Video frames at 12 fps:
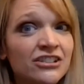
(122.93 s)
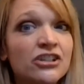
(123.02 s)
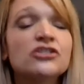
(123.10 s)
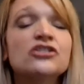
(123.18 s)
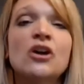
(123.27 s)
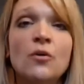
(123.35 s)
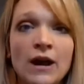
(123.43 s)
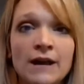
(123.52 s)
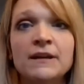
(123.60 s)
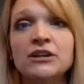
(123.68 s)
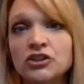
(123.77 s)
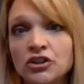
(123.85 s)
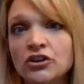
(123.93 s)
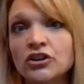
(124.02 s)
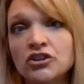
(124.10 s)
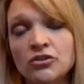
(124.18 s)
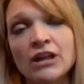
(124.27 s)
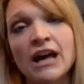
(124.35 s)
So I made sure to do
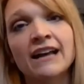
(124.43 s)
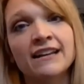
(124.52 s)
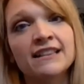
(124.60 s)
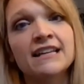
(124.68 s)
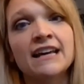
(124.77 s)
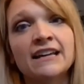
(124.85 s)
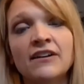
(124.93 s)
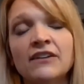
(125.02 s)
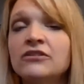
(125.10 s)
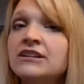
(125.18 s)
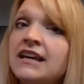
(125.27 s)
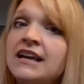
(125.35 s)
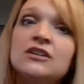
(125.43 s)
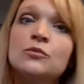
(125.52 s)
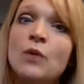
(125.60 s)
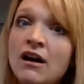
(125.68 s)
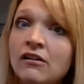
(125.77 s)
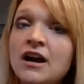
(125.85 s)
that at the end of every day as well.